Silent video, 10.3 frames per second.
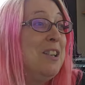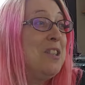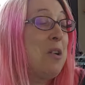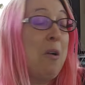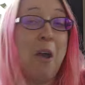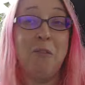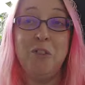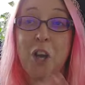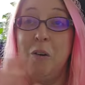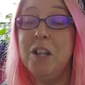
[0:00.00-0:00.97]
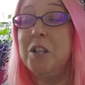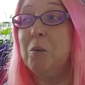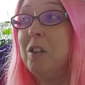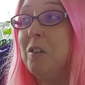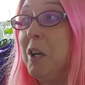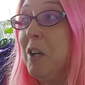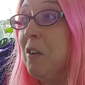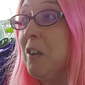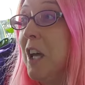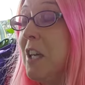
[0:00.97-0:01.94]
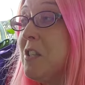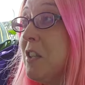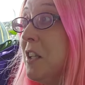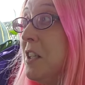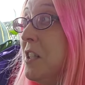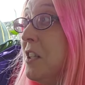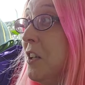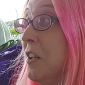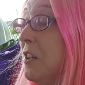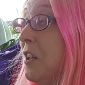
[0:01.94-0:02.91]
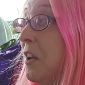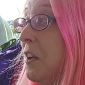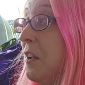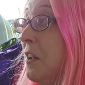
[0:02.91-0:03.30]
So I have no idea what went on there. So then I did another